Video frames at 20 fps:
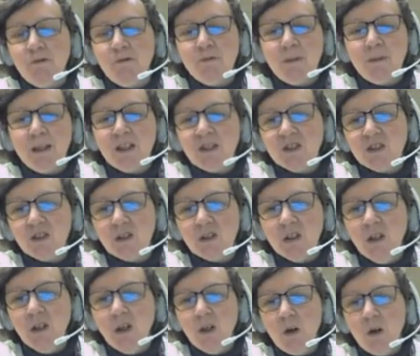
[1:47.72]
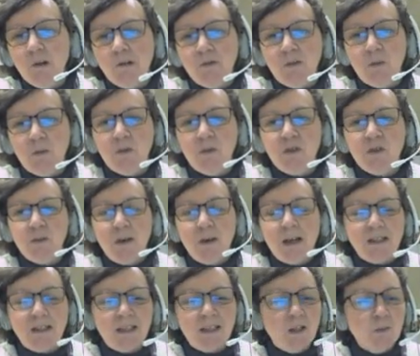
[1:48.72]
information, or if you want to
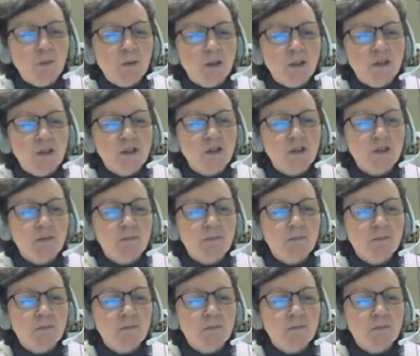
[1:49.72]
add keywords.